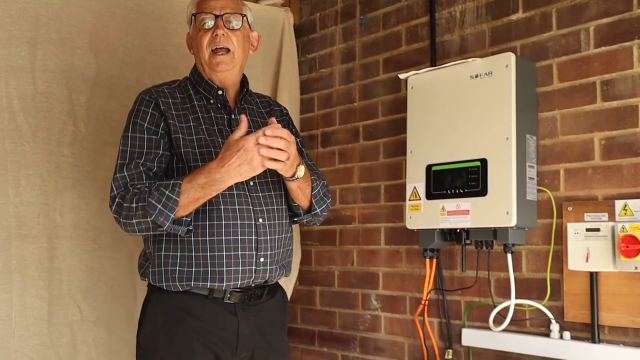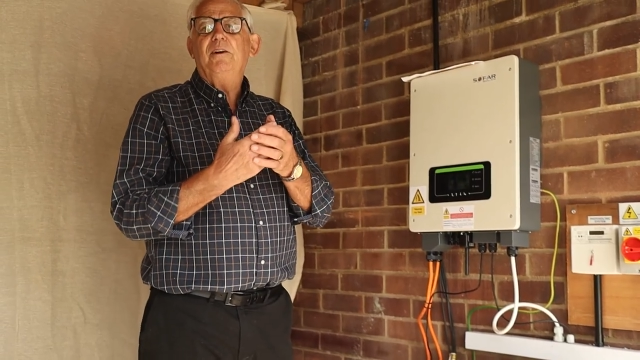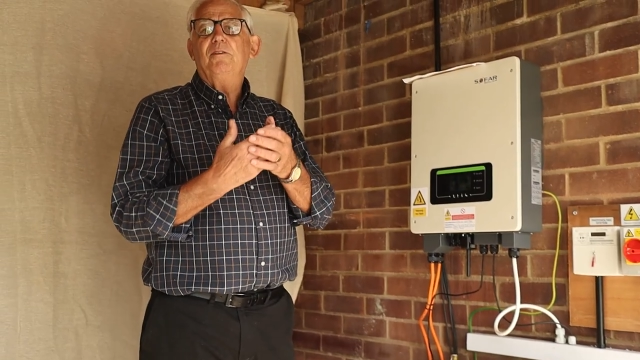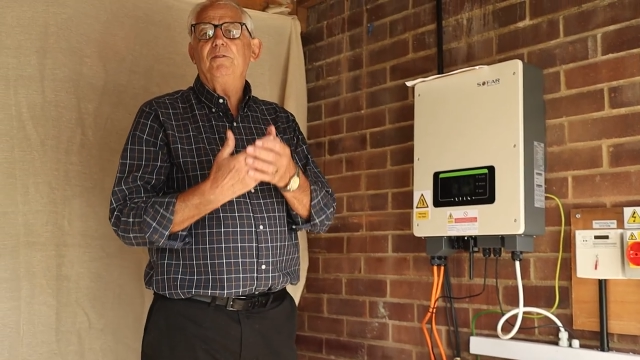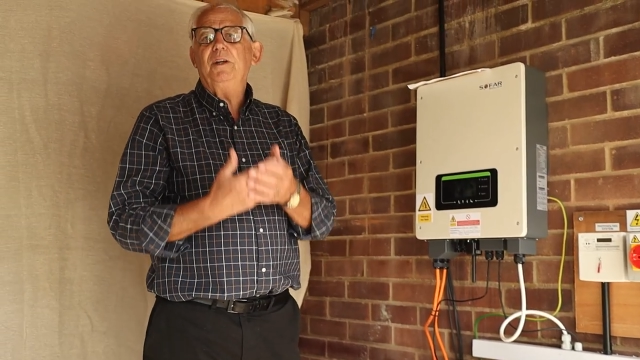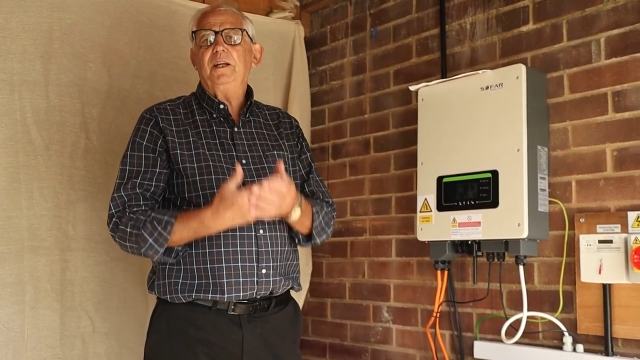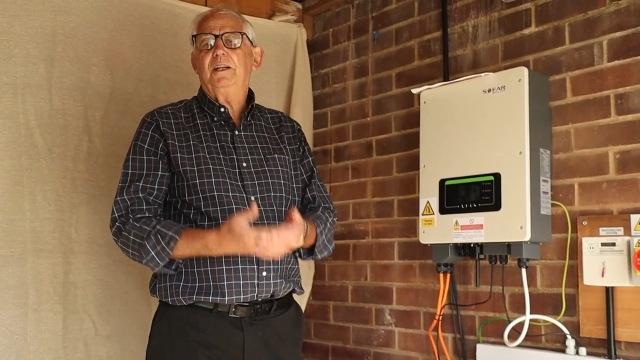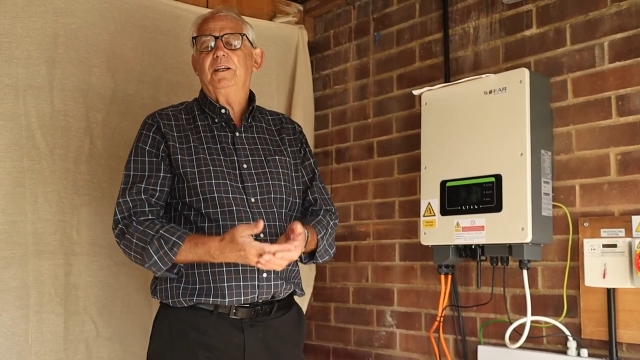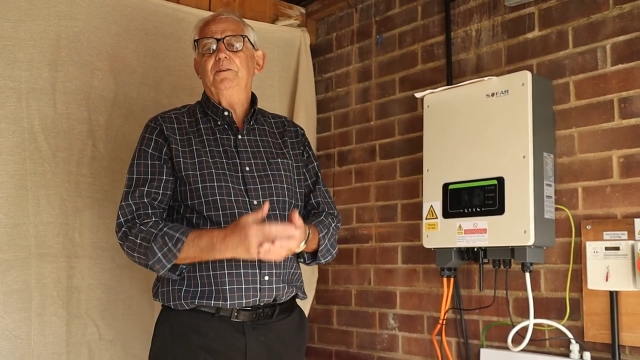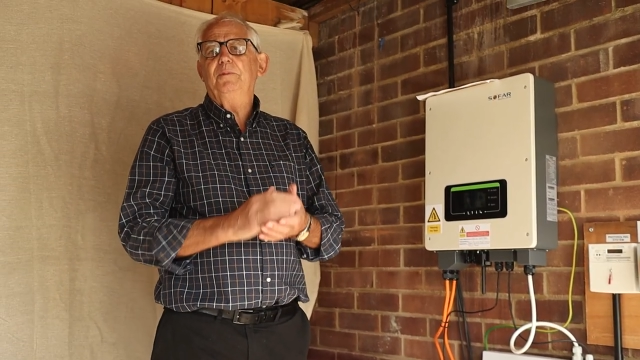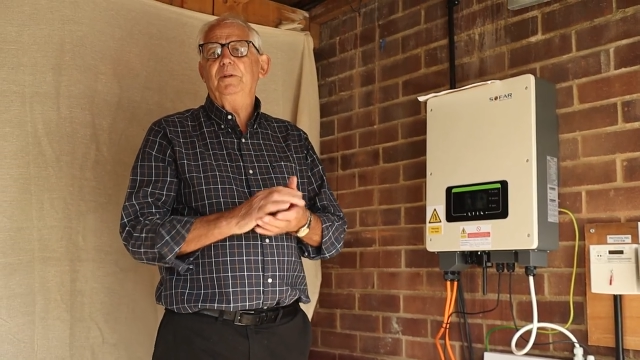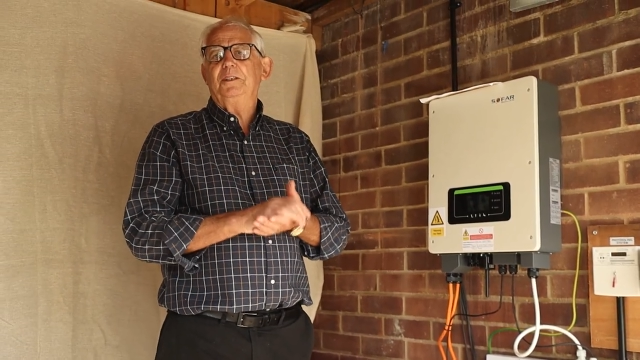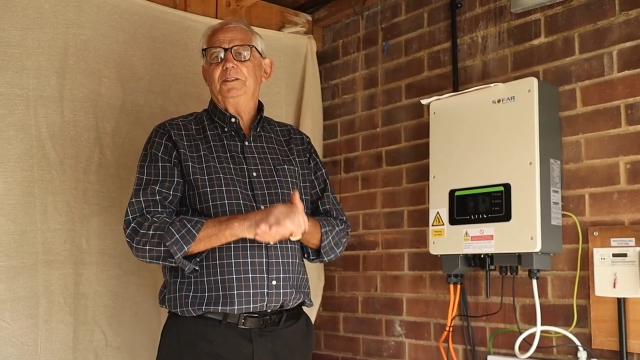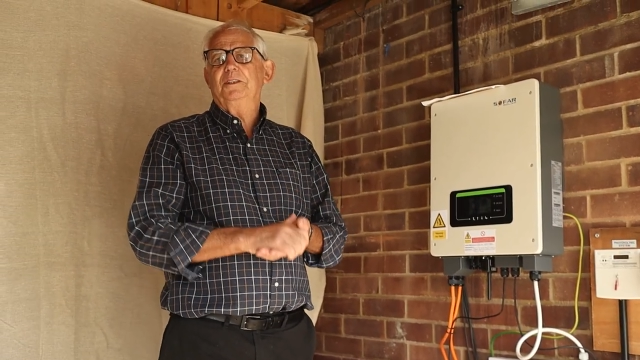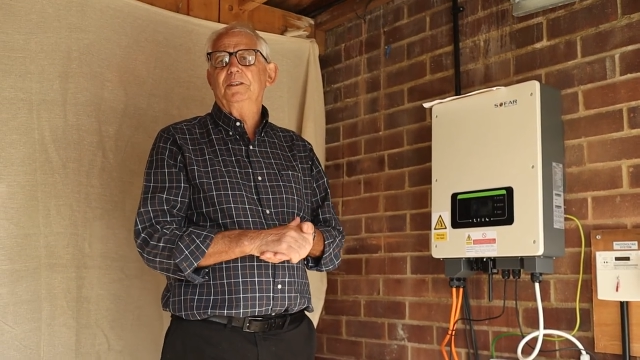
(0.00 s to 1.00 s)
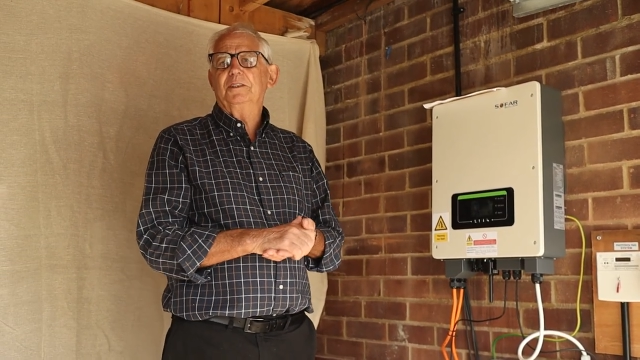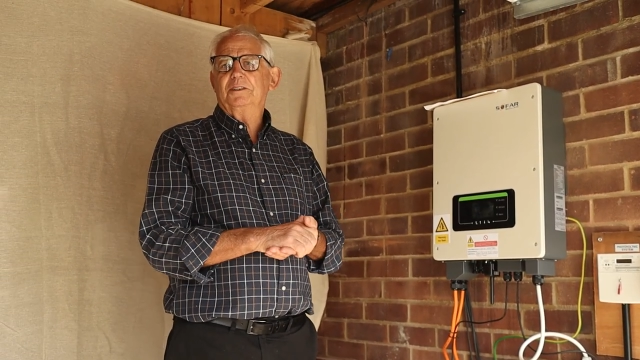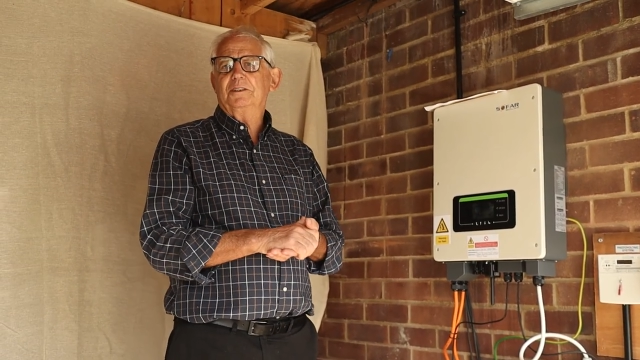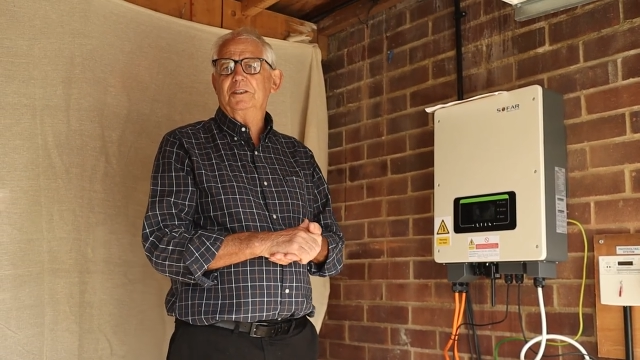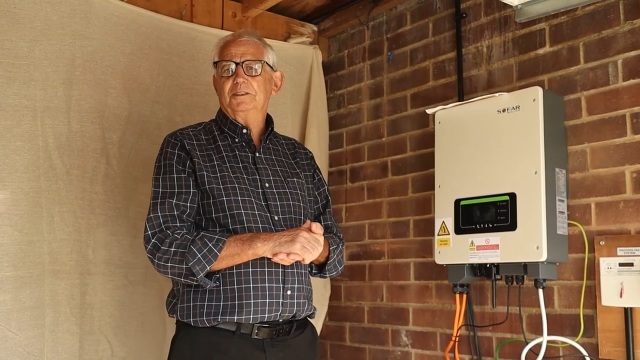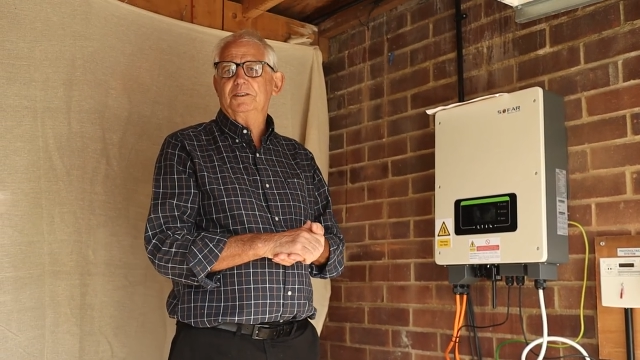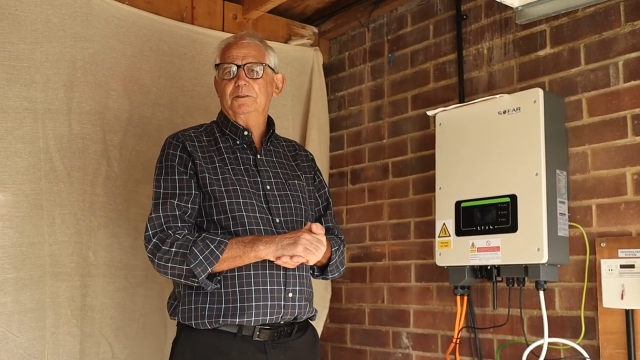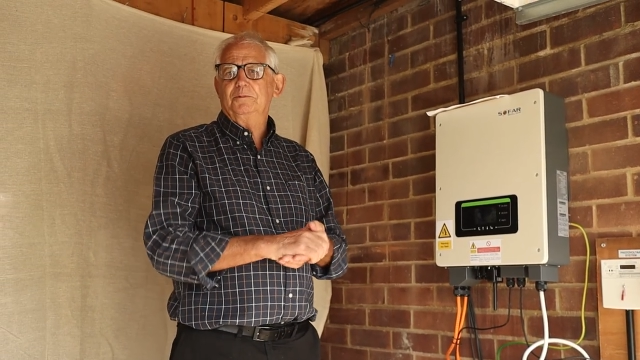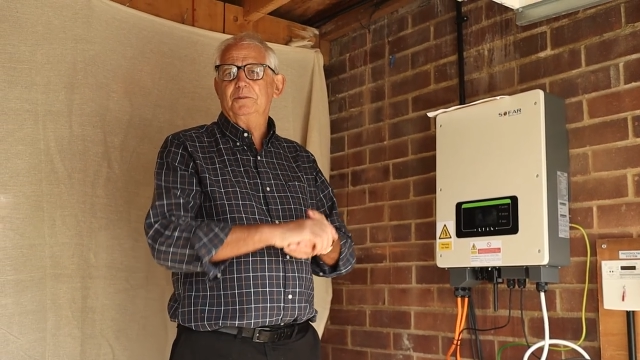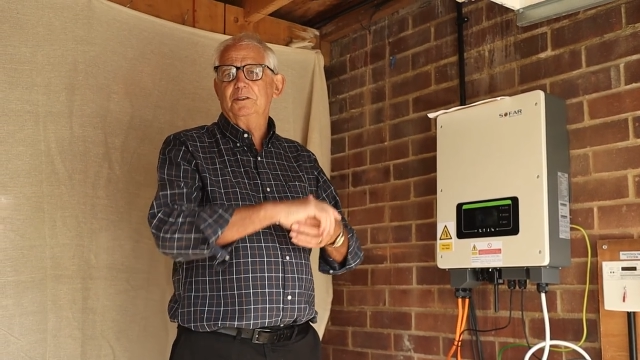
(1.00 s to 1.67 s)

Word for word: and recommission the system.